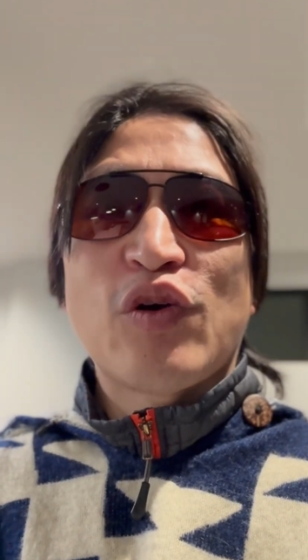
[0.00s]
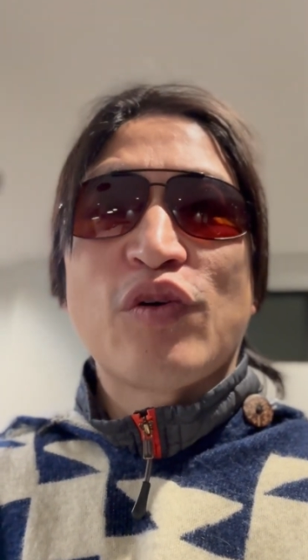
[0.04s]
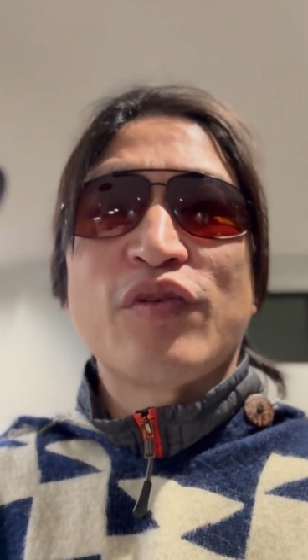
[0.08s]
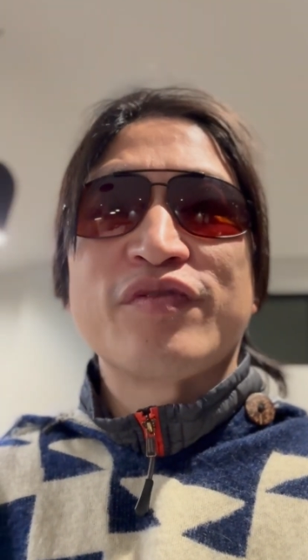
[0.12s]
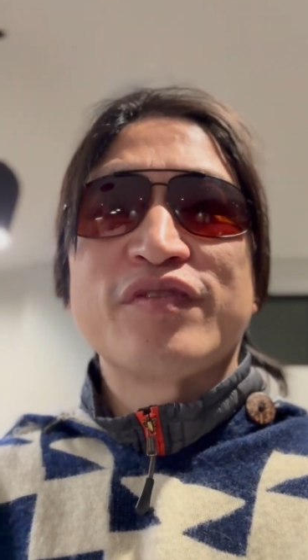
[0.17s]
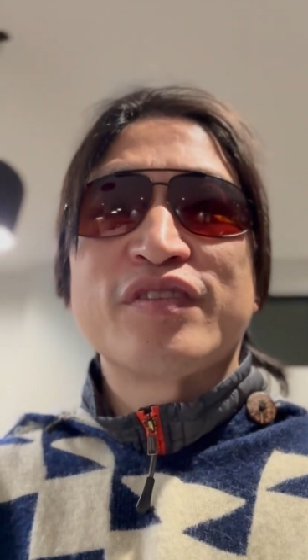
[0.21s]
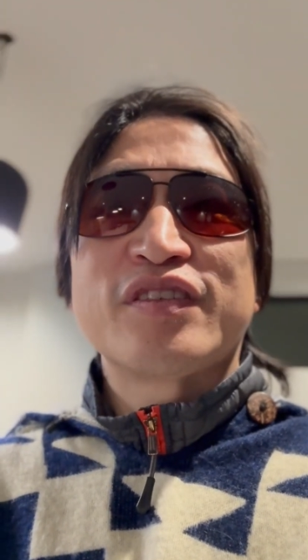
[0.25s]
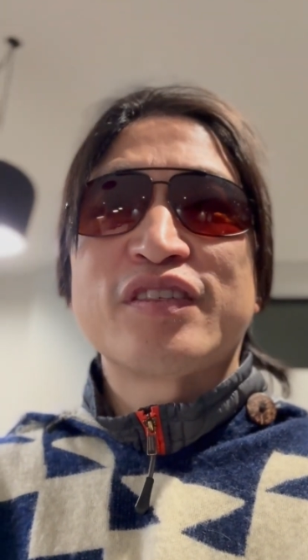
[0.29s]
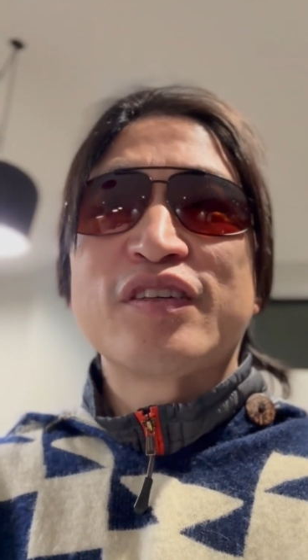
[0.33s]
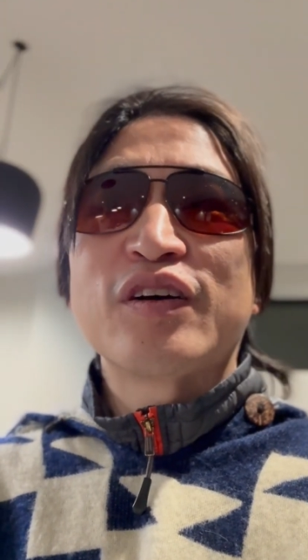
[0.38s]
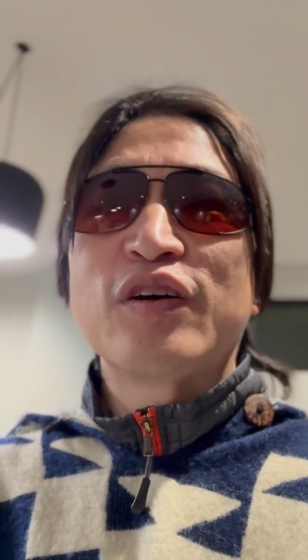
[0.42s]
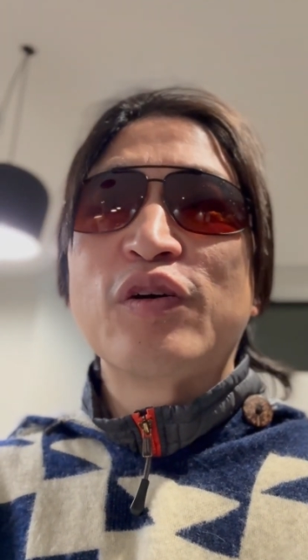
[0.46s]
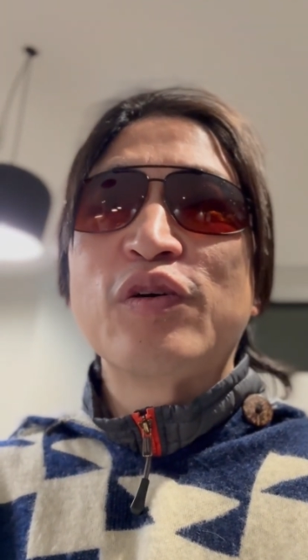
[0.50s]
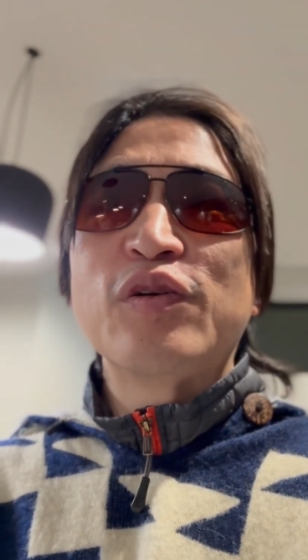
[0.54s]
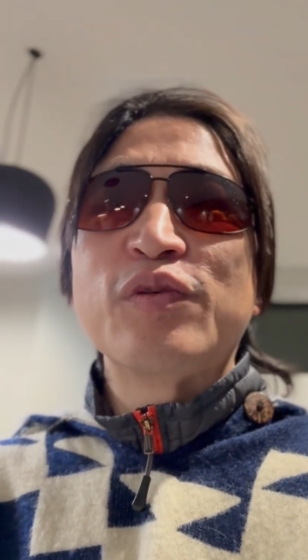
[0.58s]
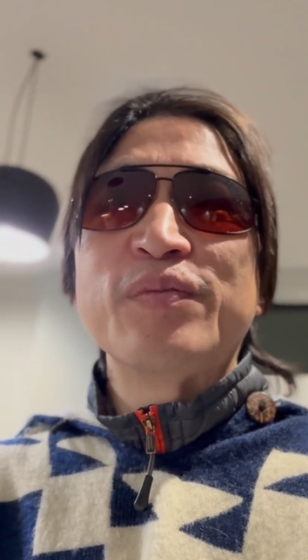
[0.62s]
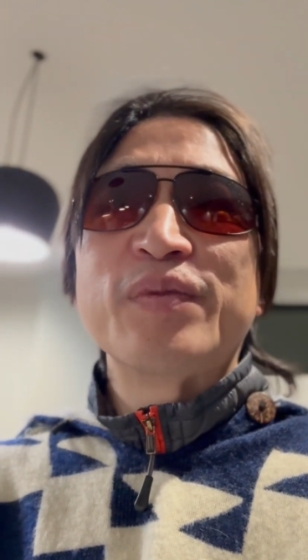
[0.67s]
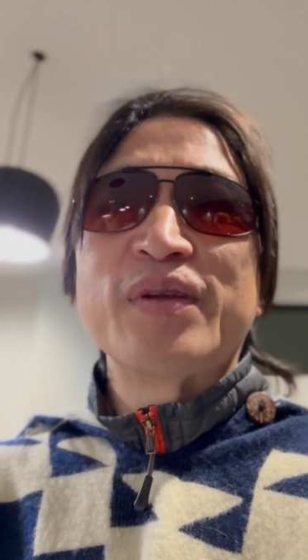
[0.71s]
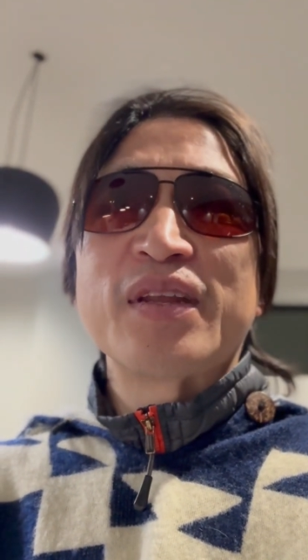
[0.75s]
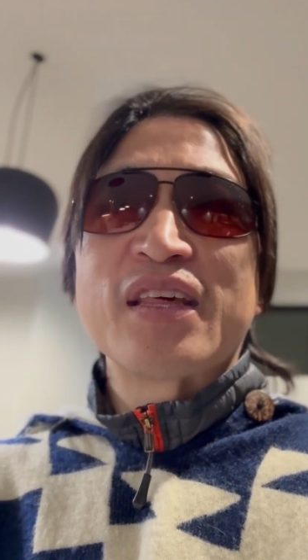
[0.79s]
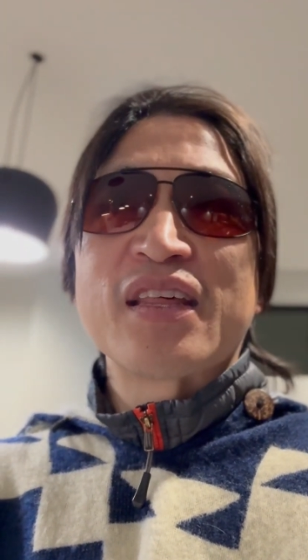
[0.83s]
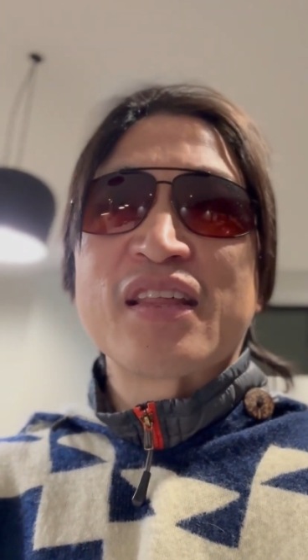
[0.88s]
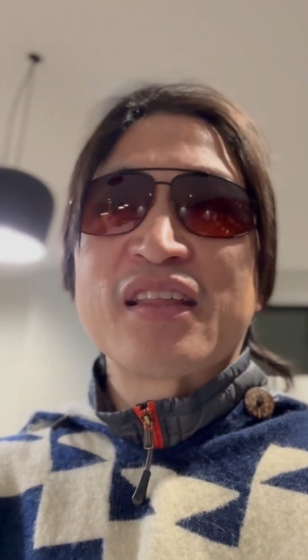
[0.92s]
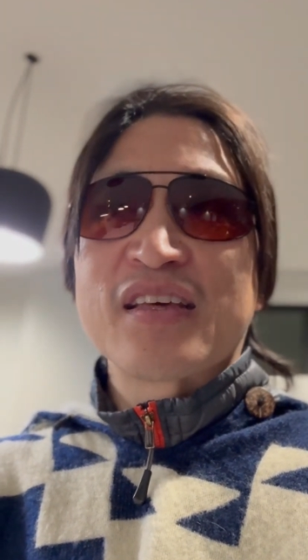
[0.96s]
of so
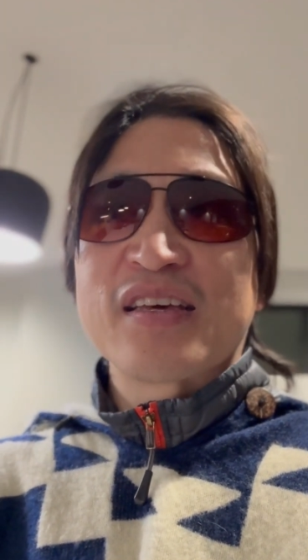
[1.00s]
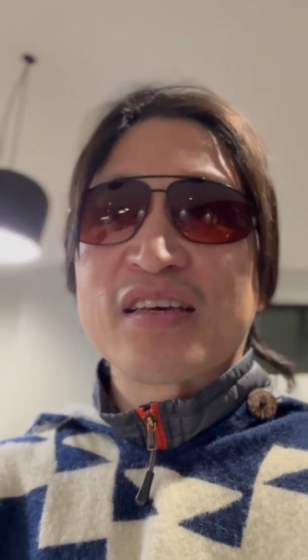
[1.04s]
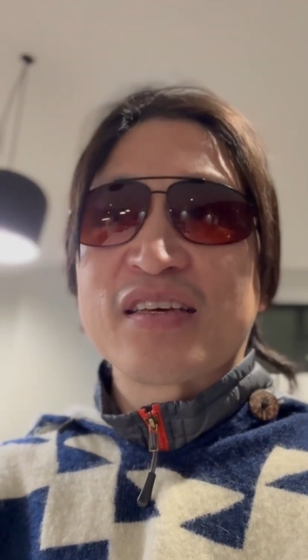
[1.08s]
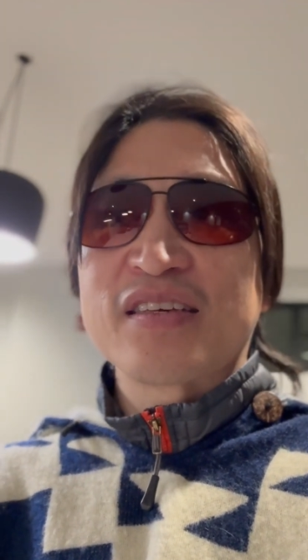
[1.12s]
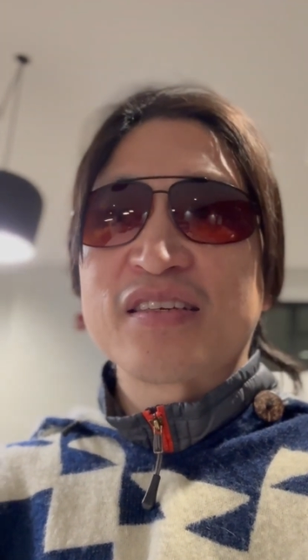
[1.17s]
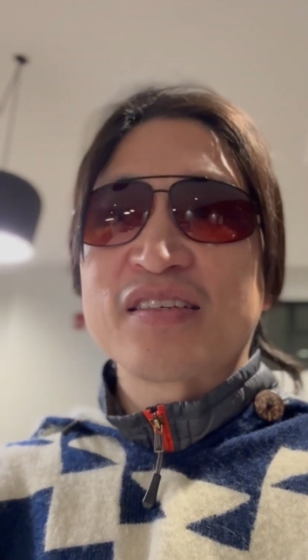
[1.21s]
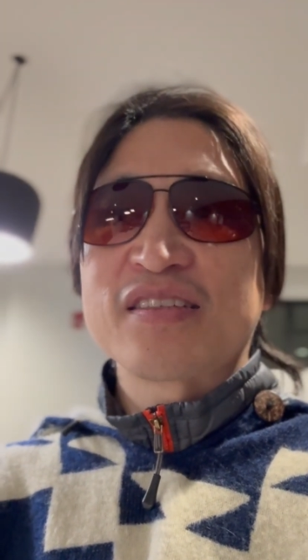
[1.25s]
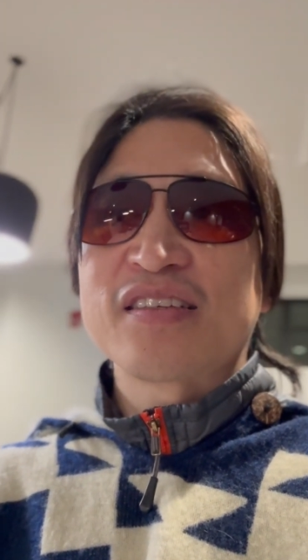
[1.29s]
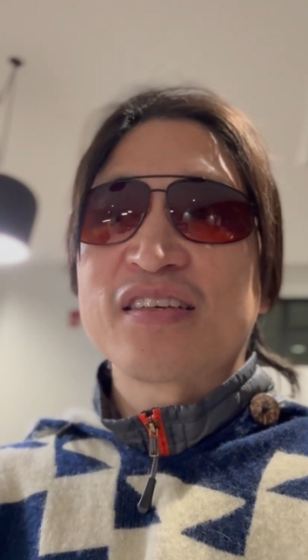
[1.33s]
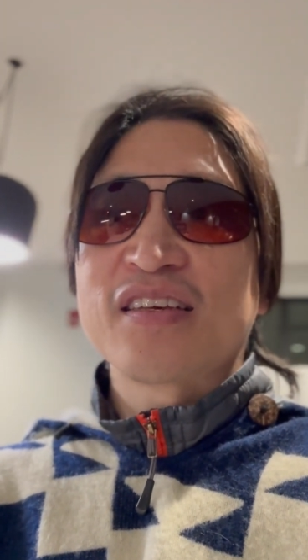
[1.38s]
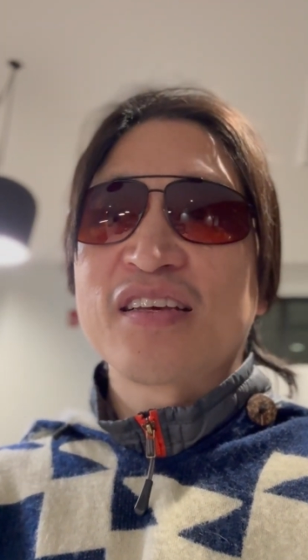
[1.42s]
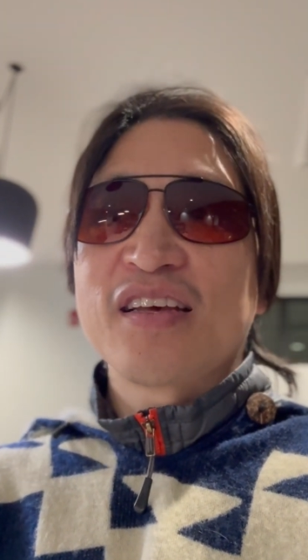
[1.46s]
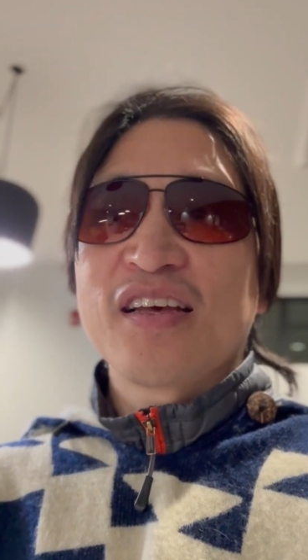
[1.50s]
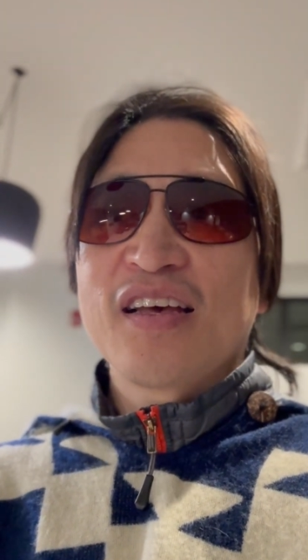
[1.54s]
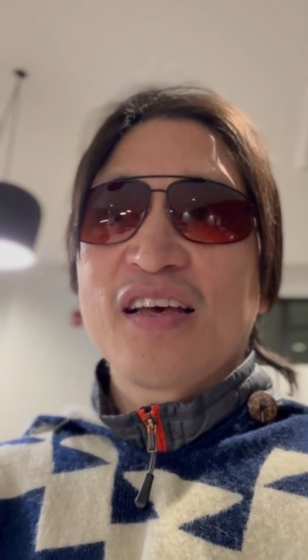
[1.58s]
many things